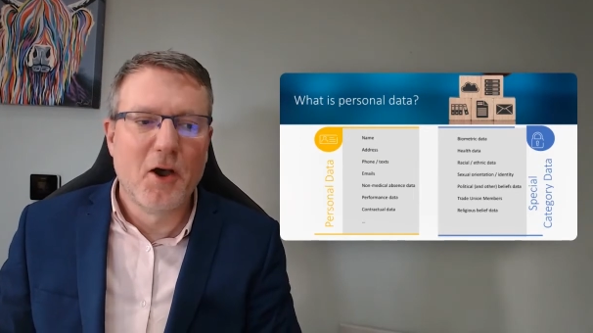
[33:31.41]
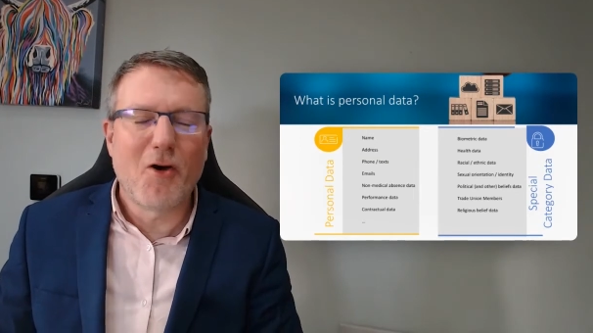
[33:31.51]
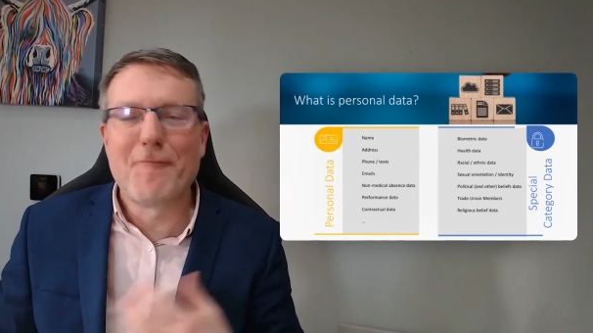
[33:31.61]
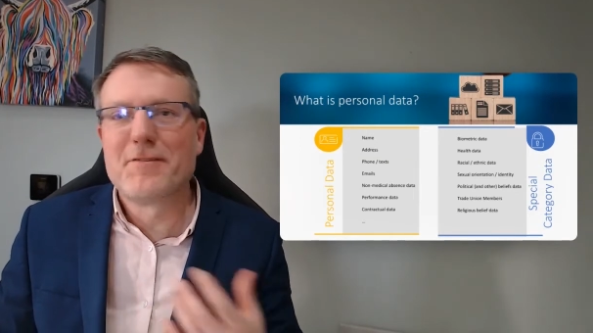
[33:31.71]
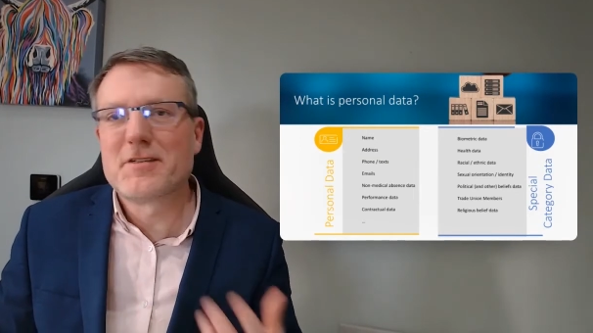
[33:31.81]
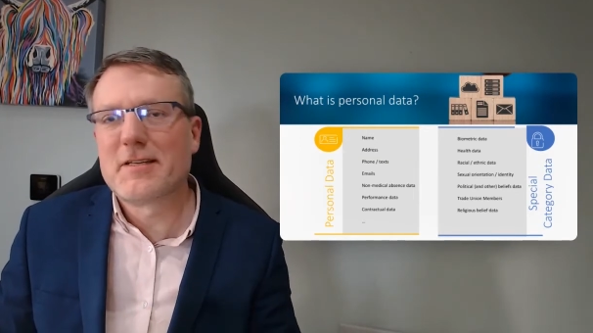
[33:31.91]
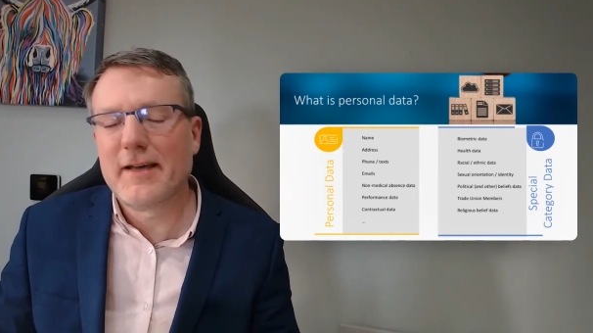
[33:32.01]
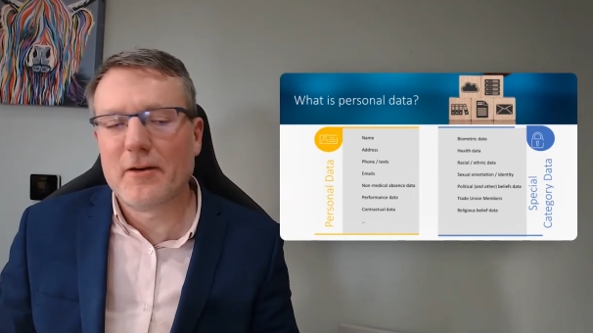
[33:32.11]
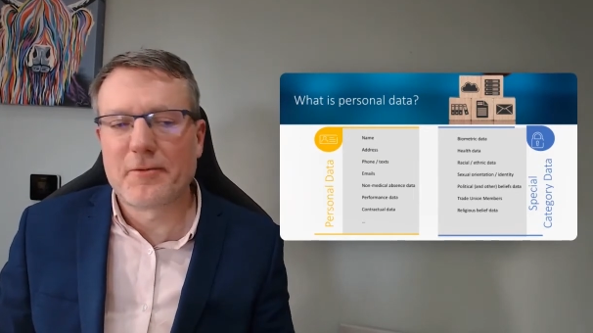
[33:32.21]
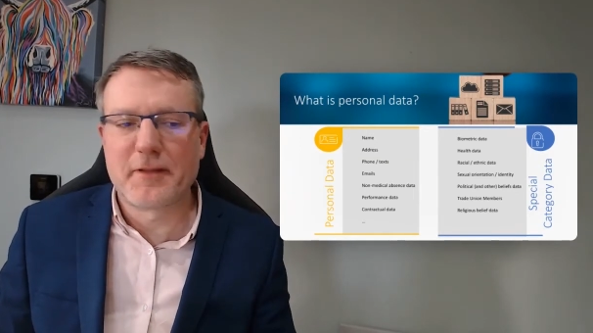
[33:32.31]
Obviously,
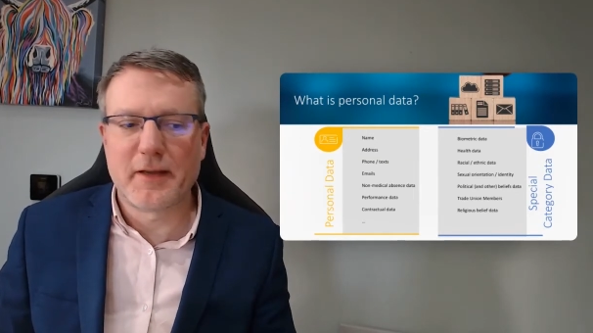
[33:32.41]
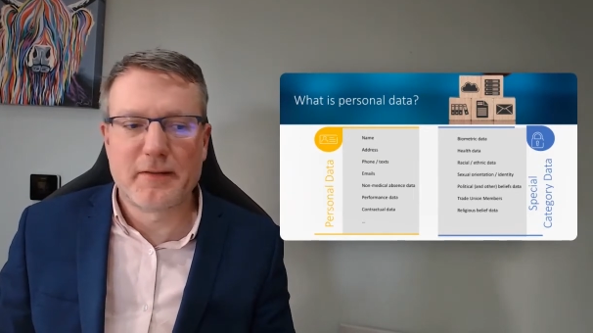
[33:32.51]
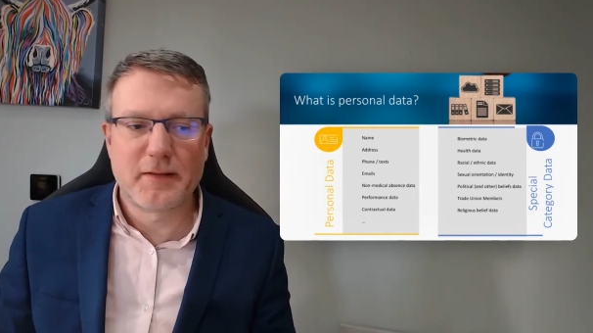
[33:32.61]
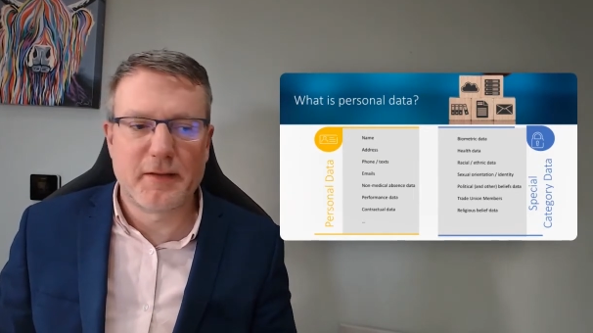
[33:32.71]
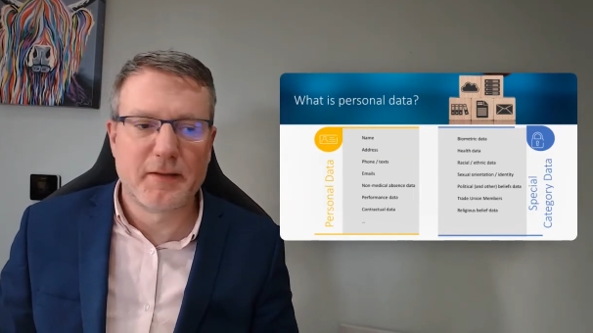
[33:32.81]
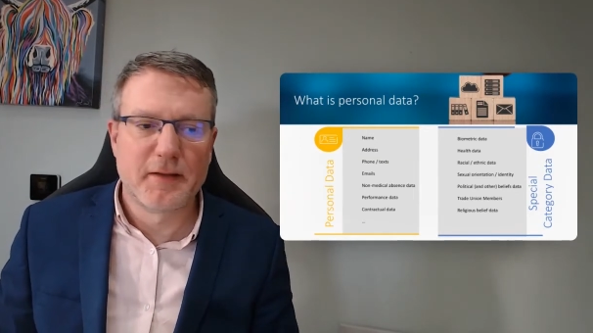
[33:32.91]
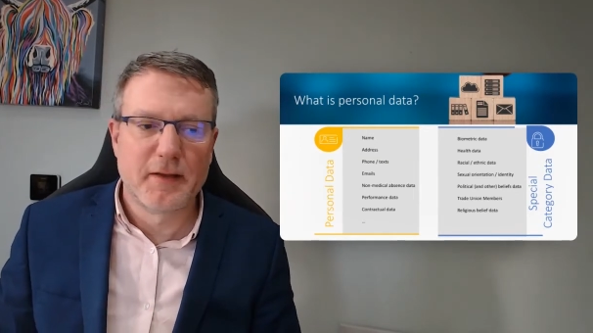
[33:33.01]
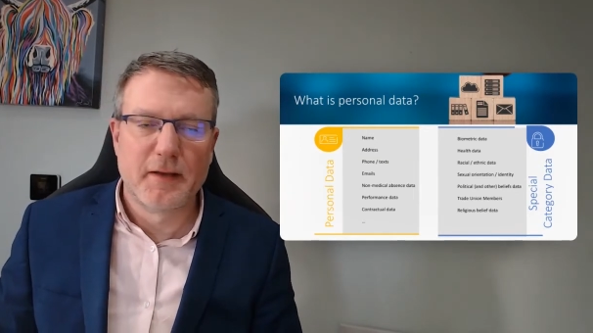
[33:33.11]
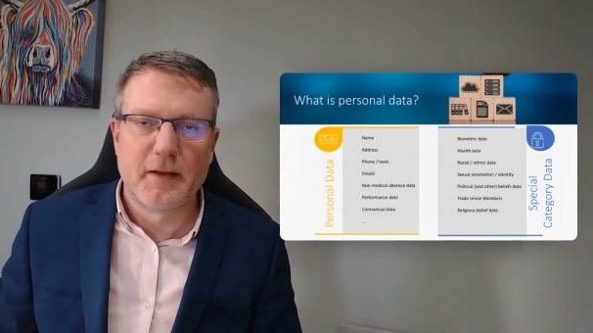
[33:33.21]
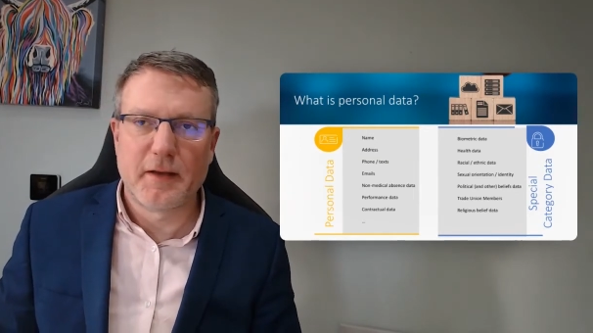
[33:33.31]
health data
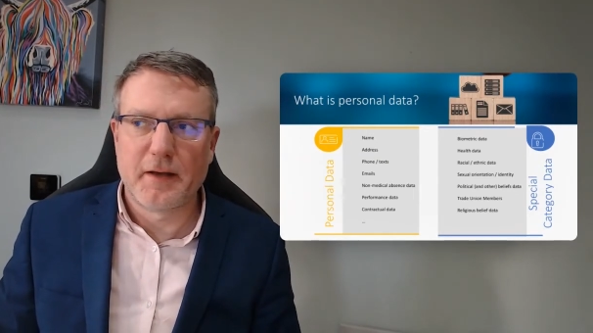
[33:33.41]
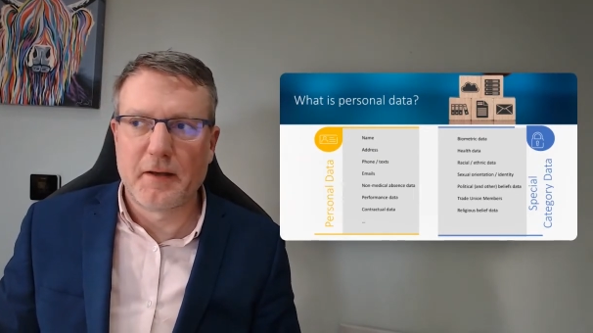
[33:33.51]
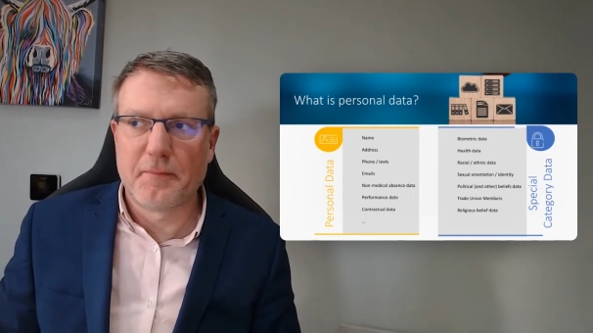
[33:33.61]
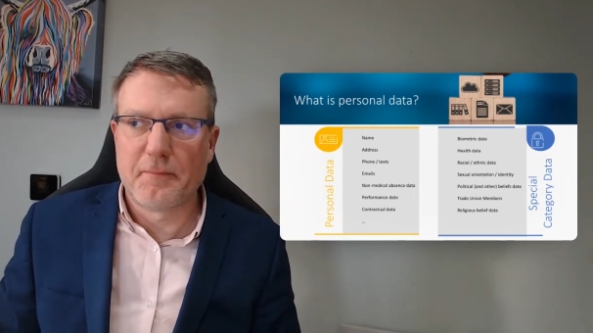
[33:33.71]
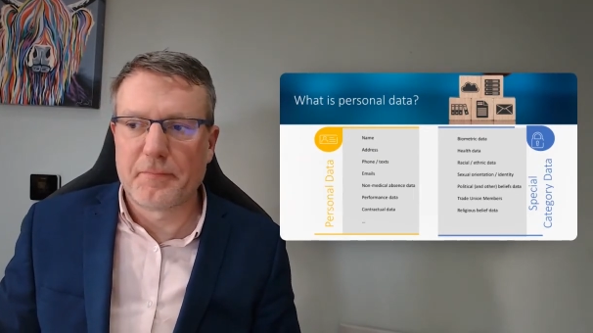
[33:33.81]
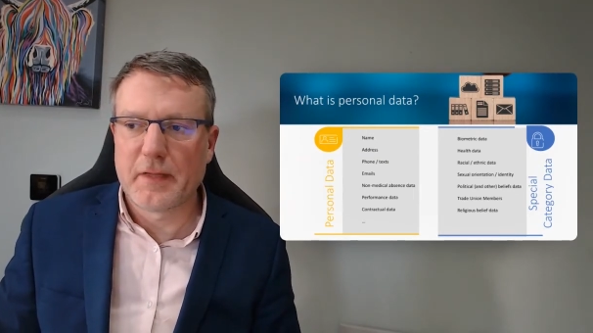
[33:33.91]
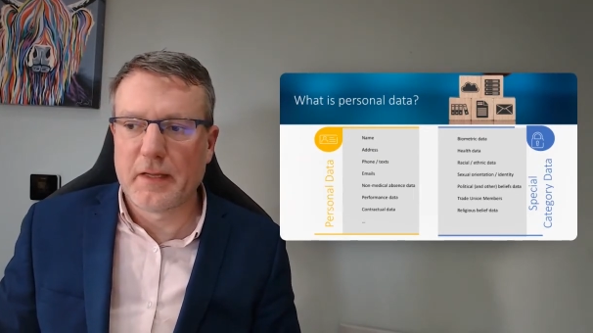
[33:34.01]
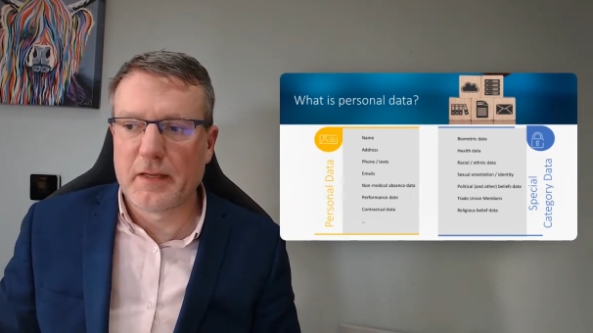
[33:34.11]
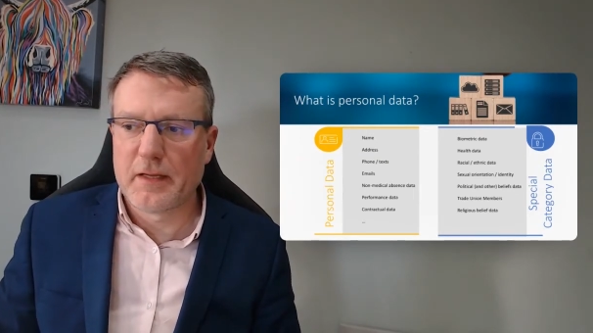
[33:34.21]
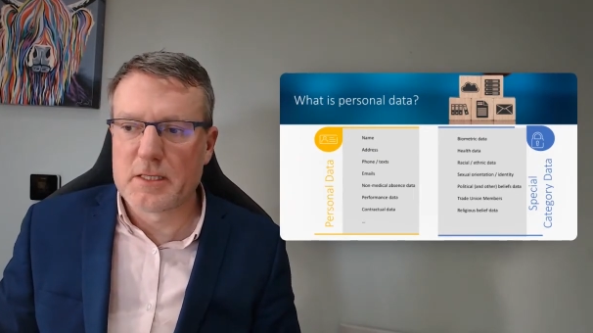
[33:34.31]

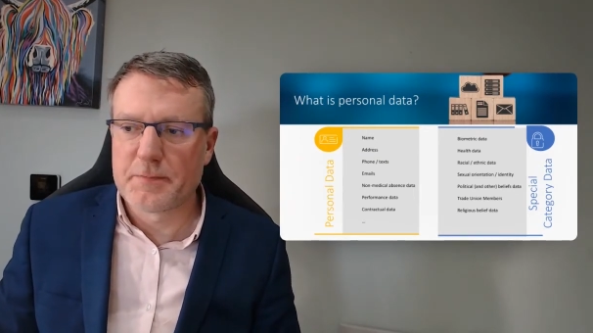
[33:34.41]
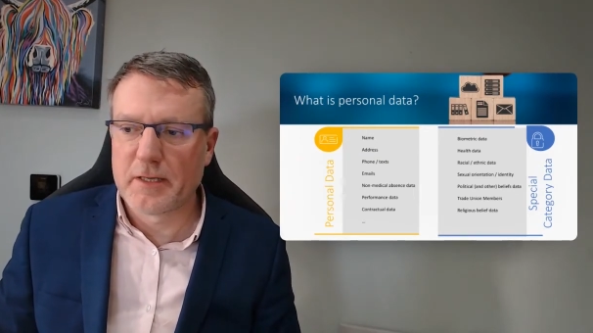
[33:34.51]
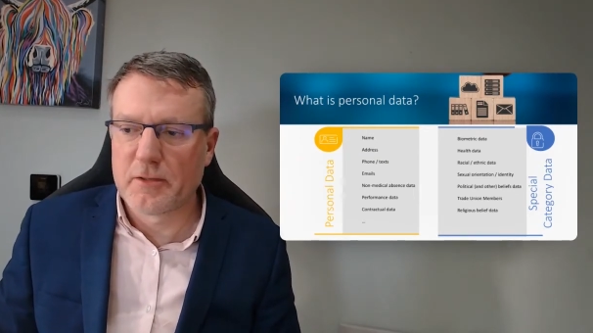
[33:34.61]
is